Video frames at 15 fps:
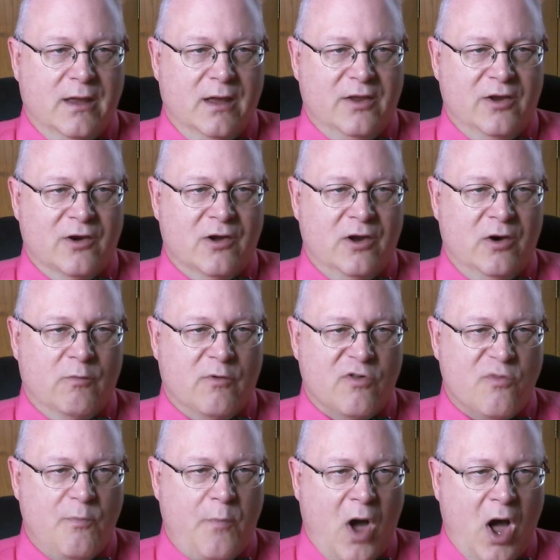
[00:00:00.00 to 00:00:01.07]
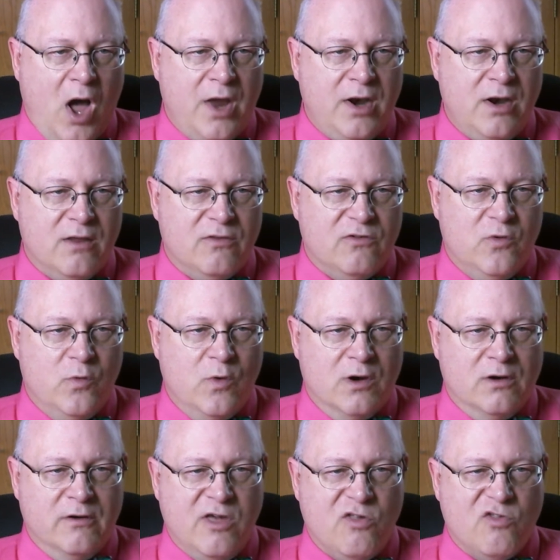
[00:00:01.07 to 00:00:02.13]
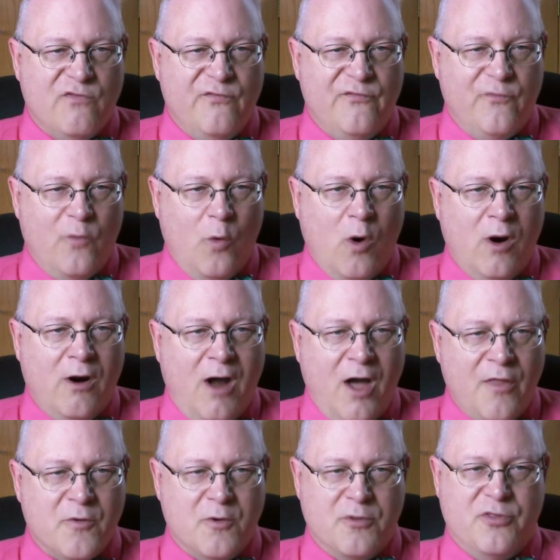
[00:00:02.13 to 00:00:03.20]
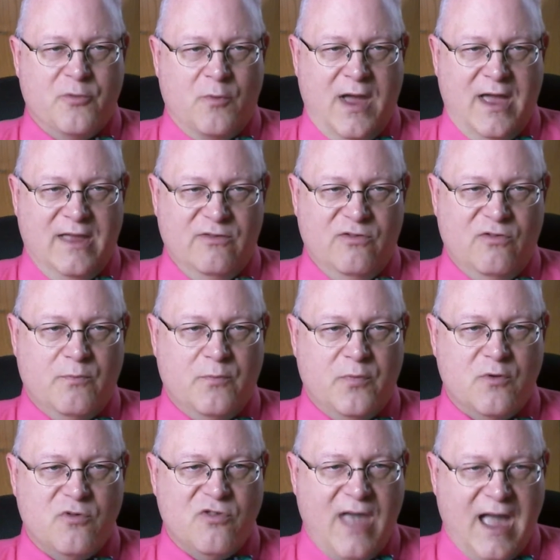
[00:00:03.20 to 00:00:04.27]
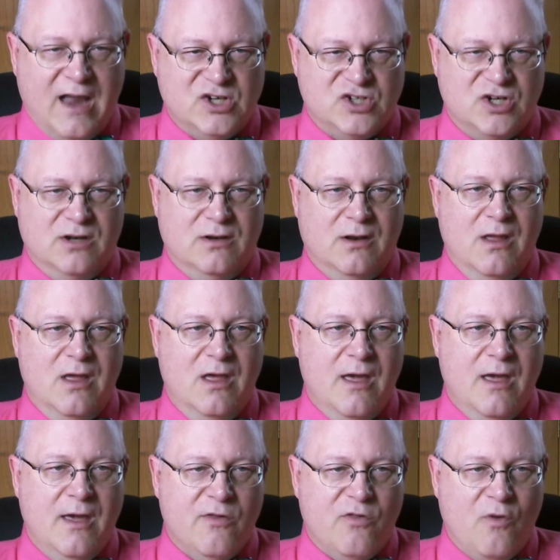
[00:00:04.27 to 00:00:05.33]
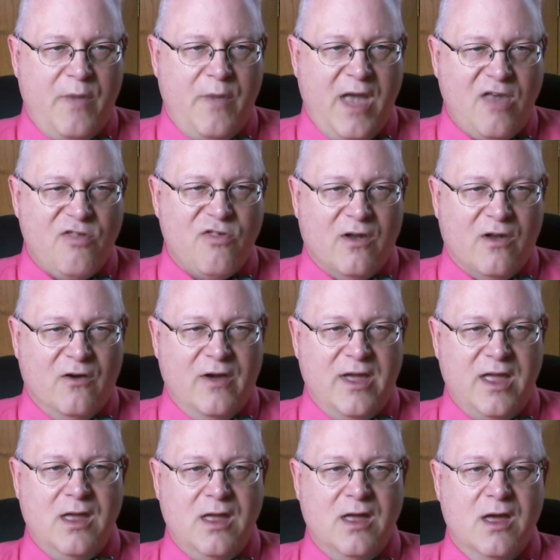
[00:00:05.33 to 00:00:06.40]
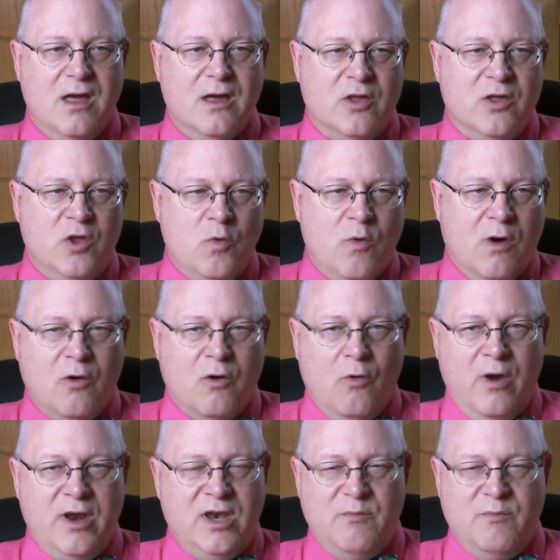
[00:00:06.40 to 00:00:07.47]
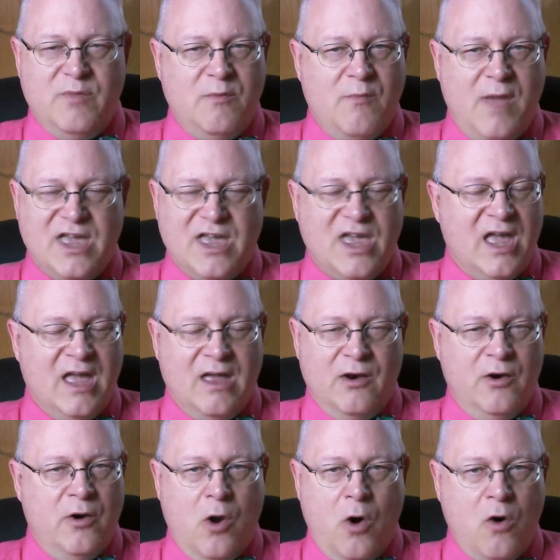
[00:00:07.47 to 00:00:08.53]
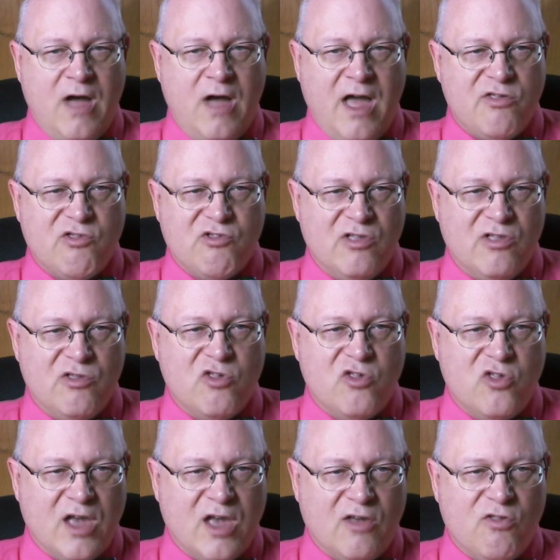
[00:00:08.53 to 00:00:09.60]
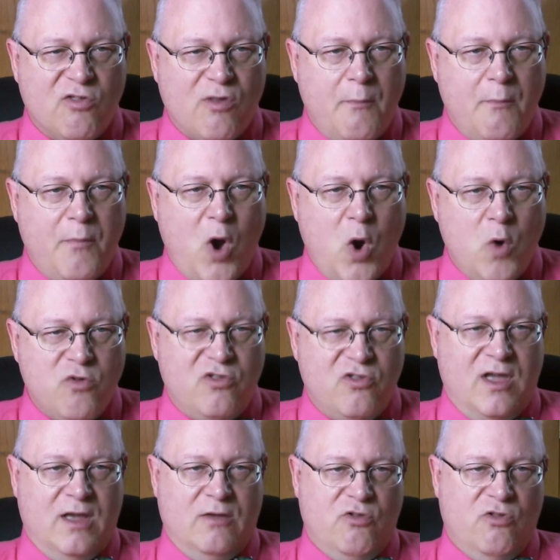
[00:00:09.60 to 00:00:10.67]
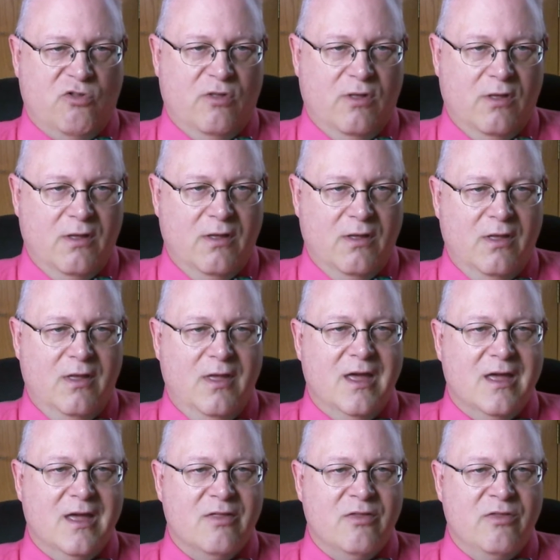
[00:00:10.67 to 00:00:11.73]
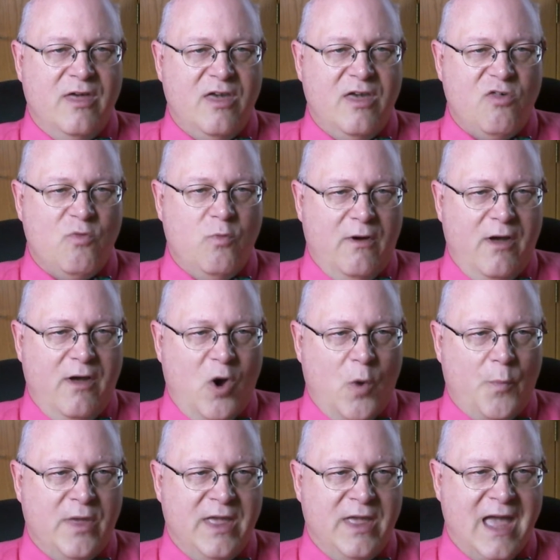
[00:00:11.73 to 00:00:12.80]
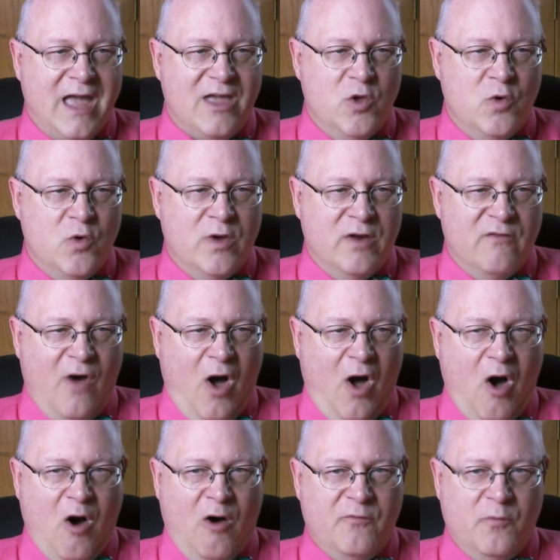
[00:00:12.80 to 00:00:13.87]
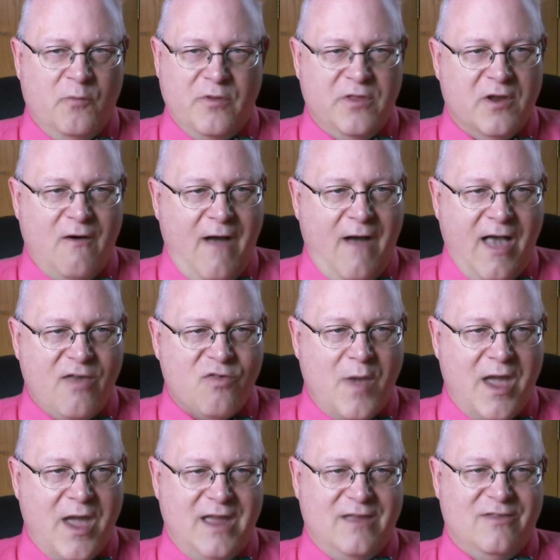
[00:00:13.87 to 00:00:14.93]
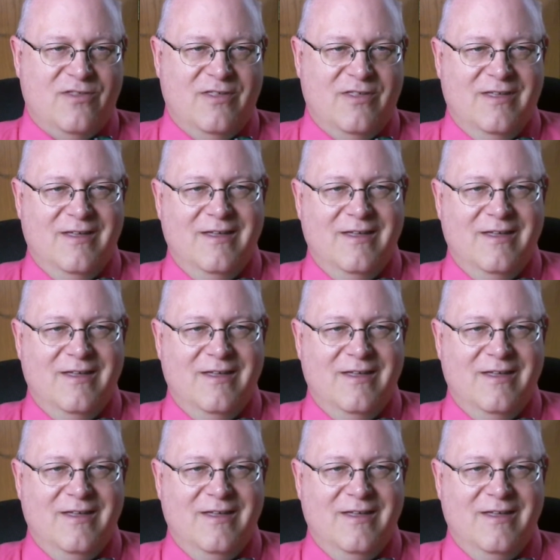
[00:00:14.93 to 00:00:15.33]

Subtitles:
You're going to respond to at least 4 other threads per section. So basically, you are going to be making no less than 6 postings. This will help get you involved with your classmates.